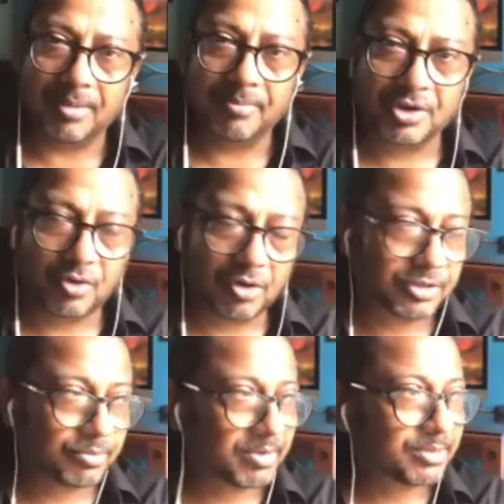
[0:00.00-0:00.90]
I mean, you
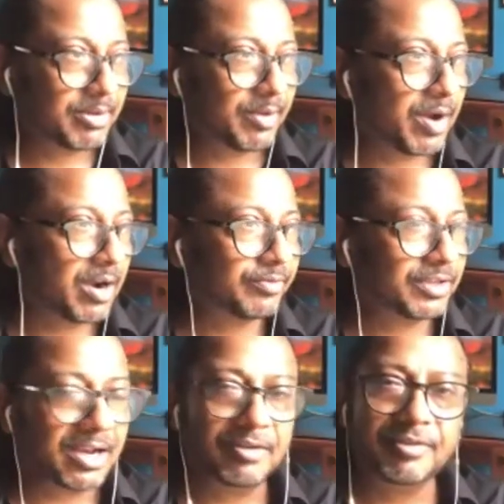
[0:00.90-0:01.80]
also must be aware of the
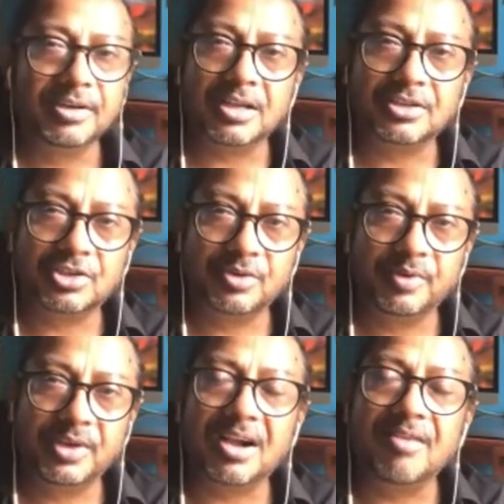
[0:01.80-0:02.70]
kind of industry
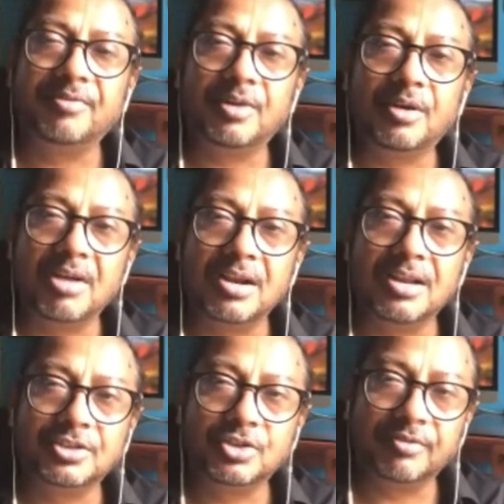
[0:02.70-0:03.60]
we come from.
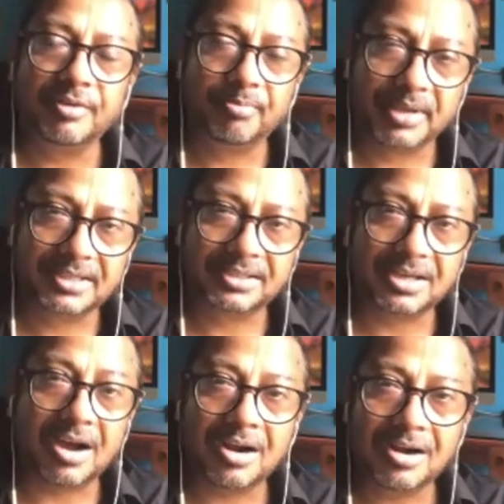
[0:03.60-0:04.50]
Unless you have a big
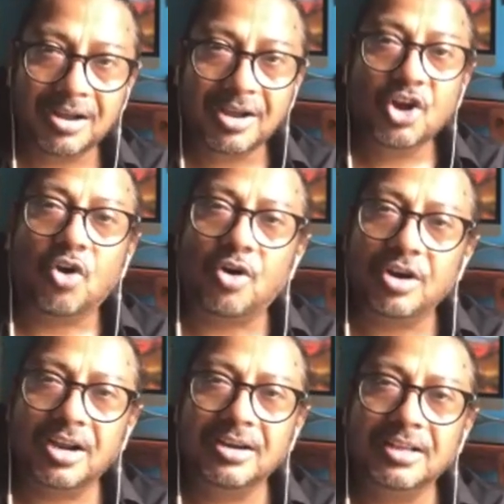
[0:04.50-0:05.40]
star
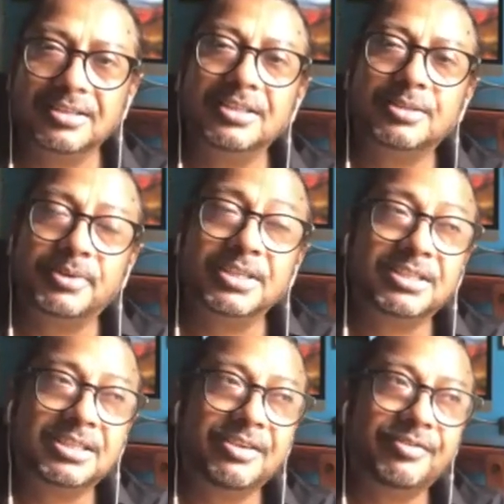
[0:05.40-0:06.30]
or unless it's
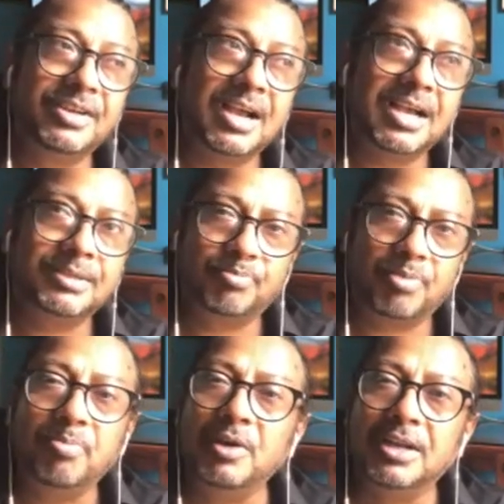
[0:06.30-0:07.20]
perceived as
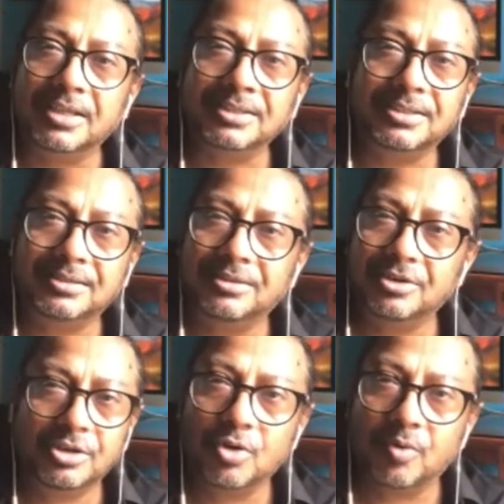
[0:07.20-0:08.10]
populist,
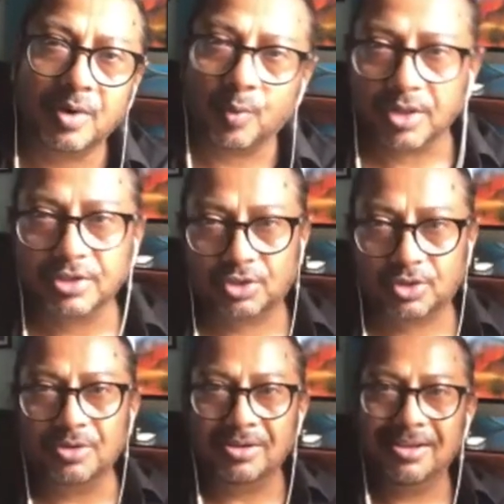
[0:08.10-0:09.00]
no one wants
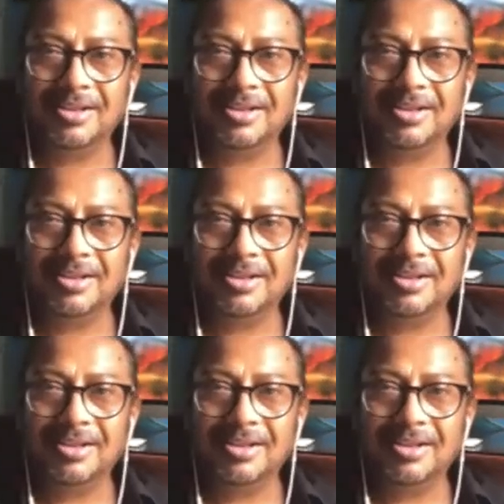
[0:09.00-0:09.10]
to